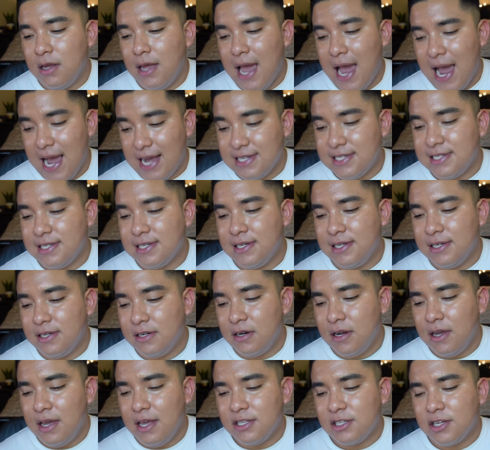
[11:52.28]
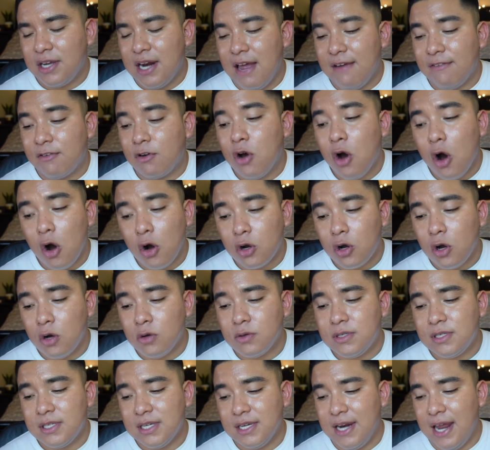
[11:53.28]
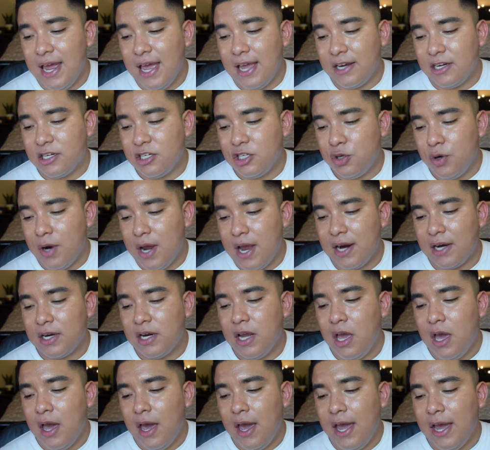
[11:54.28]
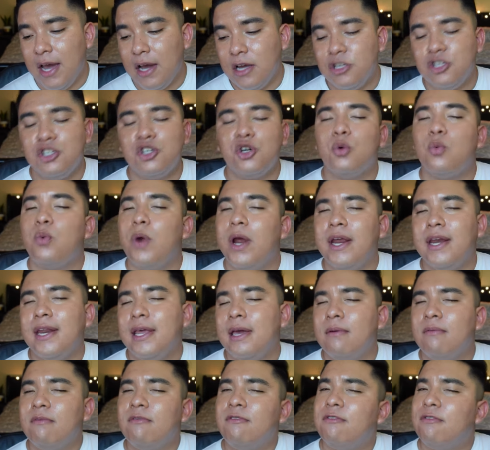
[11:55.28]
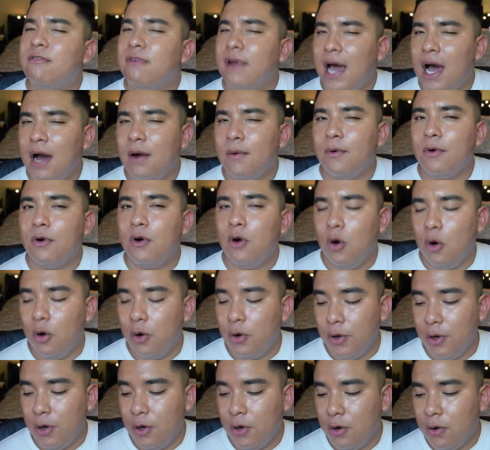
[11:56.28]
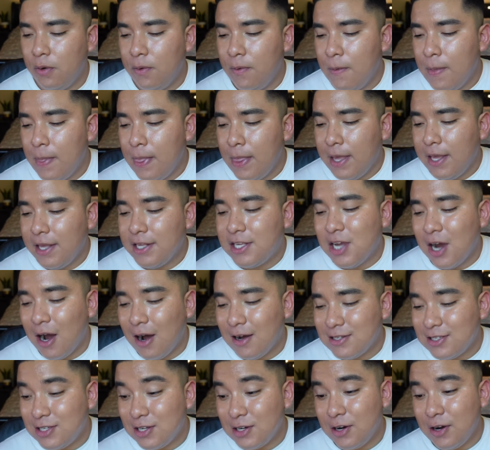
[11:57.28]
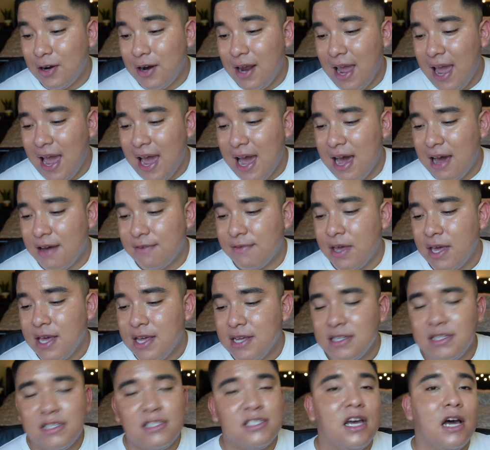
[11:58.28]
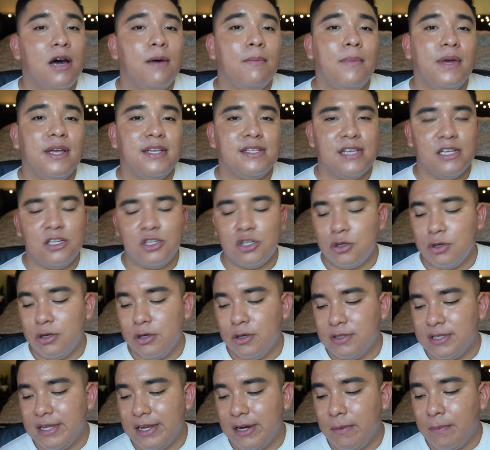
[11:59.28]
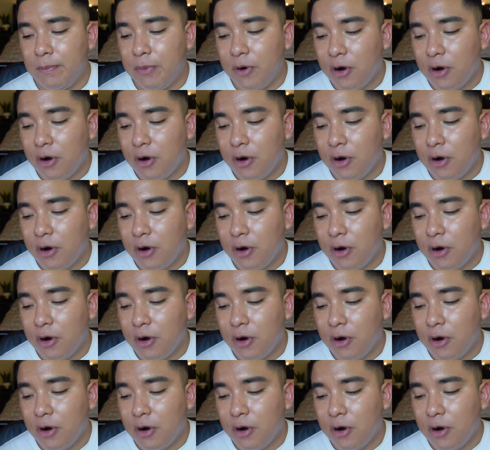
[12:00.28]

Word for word: It's going to have cocoa seed extract, a geranium flower oil. It's also going to have some essential oils like